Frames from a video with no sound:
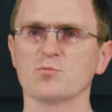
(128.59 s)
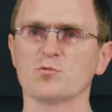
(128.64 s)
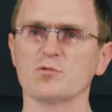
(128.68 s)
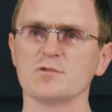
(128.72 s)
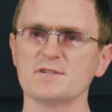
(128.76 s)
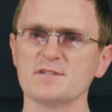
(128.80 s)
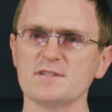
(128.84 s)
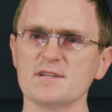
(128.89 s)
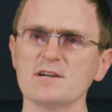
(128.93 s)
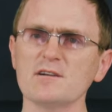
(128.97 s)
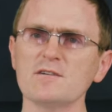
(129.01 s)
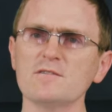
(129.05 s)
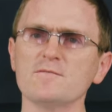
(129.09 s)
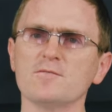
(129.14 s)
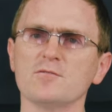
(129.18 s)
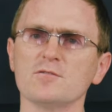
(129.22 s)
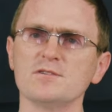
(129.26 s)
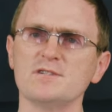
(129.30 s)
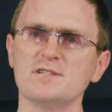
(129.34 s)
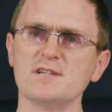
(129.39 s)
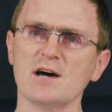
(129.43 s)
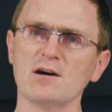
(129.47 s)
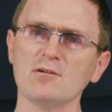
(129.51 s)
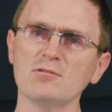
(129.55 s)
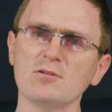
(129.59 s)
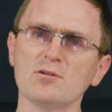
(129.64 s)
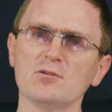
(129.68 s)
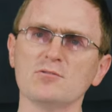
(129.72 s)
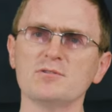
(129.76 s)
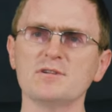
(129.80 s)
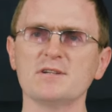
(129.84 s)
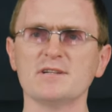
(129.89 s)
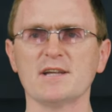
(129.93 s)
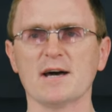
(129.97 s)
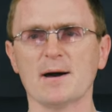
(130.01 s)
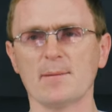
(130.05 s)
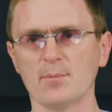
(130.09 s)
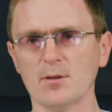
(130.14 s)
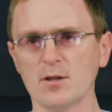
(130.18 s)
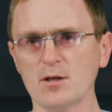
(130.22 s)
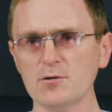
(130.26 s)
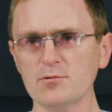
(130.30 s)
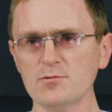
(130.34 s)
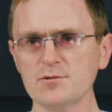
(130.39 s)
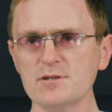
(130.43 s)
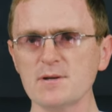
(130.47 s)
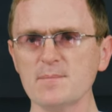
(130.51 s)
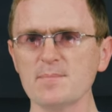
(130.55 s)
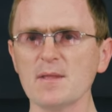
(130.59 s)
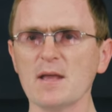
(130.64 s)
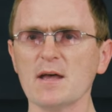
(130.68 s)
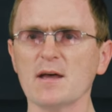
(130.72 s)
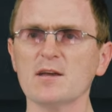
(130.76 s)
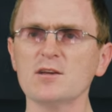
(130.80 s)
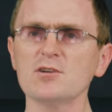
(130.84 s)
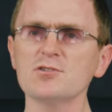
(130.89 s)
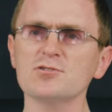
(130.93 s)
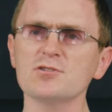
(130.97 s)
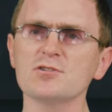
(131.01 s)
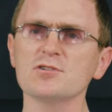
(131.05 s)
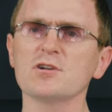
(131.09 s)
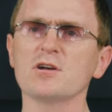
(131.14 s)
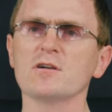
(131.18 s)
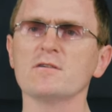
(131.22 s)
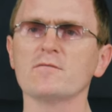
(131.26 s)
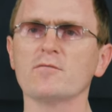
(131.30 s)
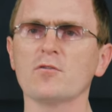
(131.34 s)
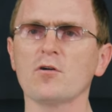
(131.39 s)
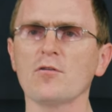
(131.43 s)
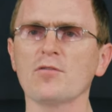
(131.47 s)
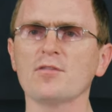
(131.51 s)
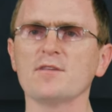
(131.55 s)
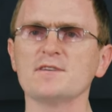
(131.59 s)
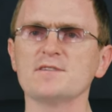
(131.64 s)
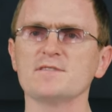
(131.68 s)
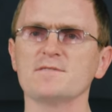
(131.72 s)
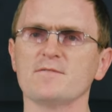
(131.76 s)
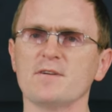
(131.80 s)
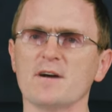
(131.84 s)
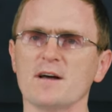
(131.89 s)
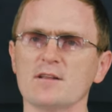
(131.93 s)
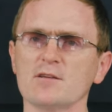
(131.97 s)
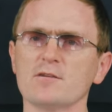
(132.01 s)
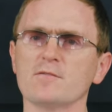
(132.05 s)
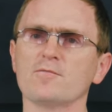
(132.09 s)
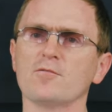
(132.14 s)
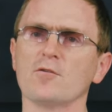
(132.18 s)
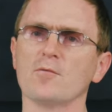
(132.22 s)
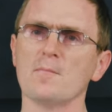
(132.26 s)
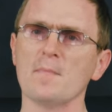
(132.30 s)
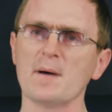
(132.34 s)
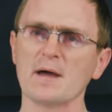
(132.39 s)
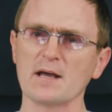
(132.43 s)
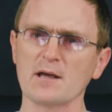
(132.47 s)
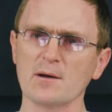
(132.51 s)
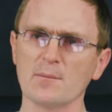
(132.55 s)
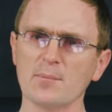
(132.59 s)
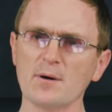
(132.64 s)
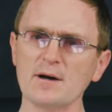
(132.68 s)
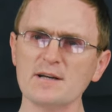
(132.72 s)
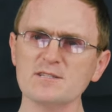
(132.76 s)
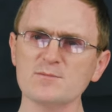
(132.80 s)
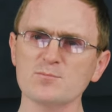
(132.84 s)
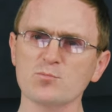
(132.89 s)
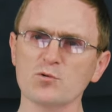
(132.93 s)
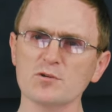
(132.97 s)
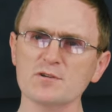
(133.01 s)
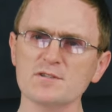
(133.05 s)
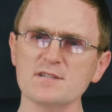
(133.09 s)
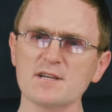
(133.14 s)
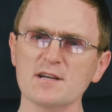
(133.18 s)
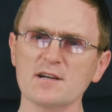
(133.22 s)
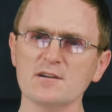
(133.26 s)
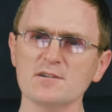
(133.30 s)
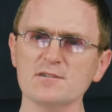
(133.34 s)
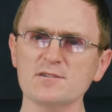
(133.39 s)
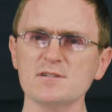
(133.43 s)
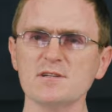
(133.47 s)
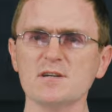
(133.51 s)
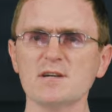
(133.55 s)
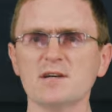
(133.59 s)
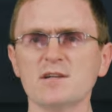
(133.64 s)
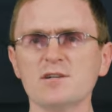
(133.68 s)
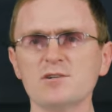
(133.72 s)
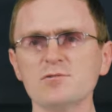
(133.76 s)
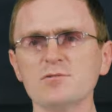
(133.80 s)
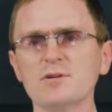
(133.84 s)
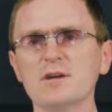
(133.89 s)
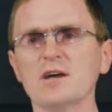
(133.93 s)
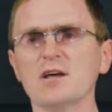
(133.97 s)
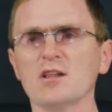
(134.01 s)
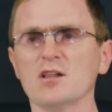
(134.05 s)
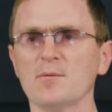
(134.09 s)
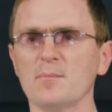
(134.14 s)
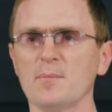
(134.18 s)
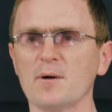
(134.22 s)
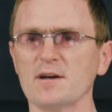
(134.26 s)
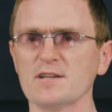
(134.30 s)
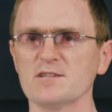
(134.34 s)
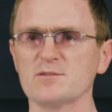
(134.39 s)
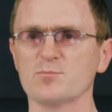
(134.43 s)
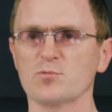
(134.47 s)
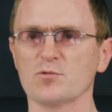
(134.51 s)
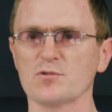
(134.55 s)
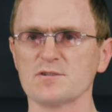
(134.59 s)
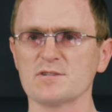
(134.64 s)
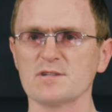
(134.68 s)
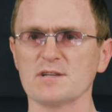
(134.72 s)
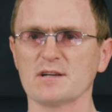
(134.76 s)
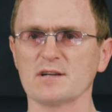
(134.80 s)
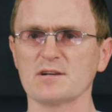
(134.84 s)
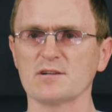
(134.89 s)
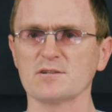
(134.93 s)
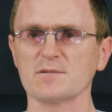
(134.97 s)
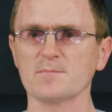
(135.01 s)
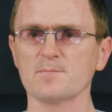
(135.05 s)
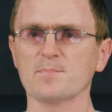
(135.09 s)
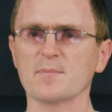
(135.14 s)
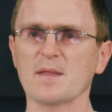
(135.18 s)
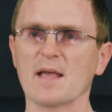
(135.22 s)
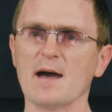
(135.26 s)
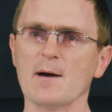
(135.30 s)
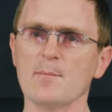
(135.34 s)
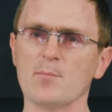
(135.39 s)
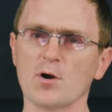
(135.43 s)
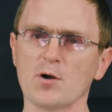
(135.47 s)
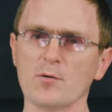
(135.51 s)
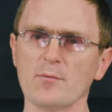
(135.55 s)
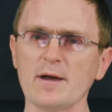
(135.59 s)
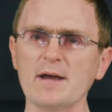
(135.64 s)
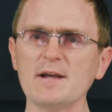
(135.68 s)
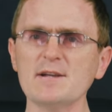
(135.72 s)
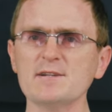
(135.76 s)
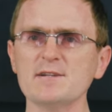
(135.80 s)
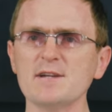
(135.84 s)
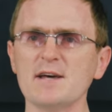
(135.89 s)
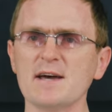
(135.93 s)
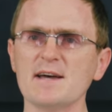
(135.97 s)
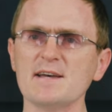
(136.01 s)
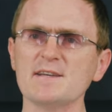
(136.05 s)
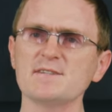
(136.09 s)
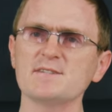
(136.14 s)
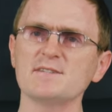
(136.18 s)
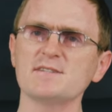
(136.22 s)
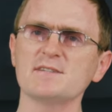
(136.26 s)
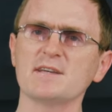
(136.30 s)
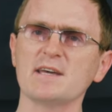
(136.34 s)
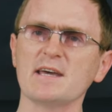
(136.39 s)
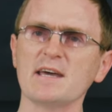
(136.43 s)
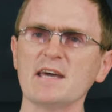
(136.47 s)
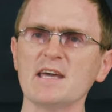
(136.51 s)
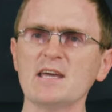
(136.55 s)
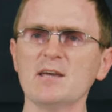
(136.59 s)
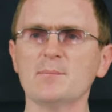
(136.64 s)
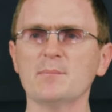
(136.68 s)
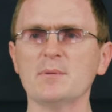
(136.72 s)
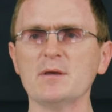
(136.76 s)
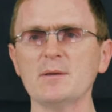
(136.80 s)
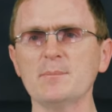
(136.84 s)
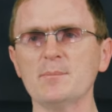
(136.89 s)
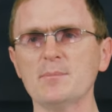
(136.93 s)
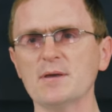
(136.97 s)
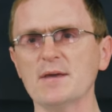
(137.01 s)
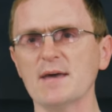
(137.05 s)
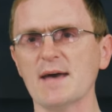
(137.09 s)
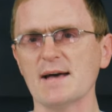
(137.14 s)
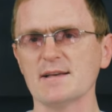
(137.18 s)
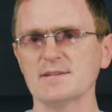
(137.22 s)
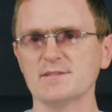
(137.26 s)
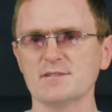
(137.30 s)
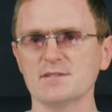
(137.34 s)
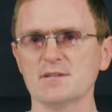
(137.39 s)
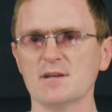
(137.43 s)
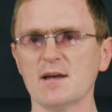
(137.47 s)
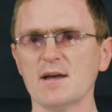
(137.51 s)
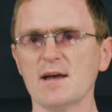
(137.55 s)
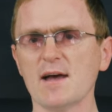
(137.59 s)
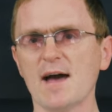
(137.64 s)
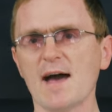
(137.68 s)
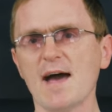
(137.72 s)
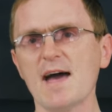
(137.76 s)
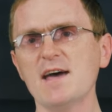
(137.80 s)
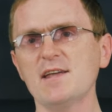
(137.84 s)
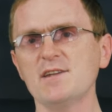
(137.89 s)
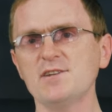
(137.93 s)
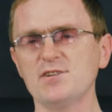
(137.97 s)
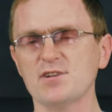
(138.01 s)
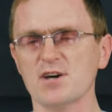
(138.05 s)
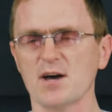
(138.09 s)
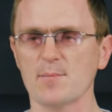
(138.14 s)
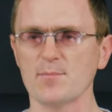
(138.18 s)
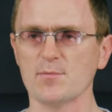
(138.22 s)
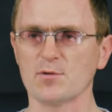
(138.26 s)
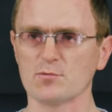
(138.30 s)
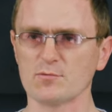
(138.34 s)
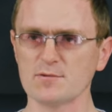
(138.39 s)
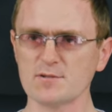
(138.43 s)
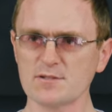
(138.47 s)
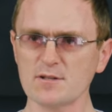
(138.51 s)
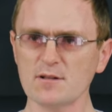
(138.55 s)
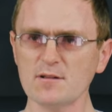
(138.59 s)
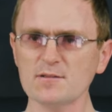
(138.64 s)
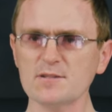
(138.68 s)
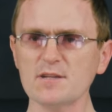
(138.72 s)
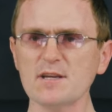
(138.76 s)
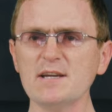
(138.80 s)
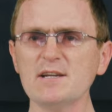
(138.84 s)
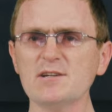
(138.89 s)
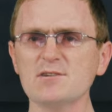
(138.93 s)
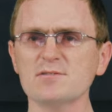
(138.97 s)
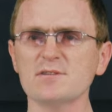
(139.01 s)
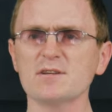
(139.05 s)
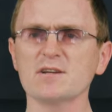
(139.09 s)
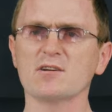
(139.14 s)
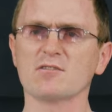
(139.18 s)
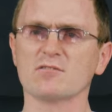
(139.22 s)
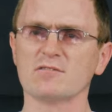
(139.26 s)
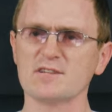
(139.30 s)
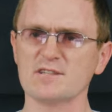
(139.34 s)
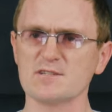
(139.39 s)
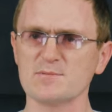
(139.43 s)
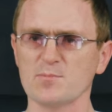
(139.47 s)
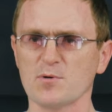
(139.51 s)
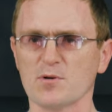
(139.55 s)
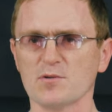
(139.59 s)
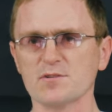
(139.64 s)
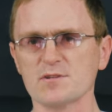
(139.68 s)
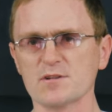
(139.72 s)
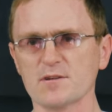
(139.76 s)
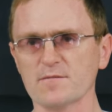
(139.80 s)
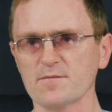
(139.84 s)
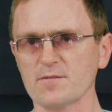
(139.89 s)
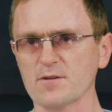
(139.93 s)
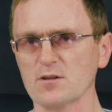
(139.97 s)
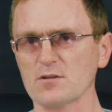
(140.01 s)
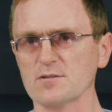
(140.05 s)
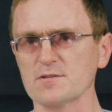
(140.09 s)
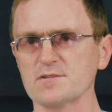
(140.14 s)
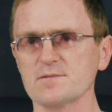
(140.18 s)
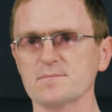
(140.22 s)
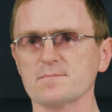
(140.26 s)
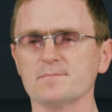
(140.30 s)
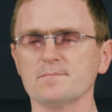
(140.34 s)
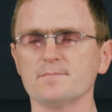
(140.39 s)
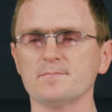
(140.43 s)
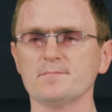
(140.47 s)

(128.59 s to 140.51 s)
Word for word: per second for download and upload, you should convert this value from megabytes per second to kilobytes per second, abbreviated as kbps, and type the result into the corresponding fields.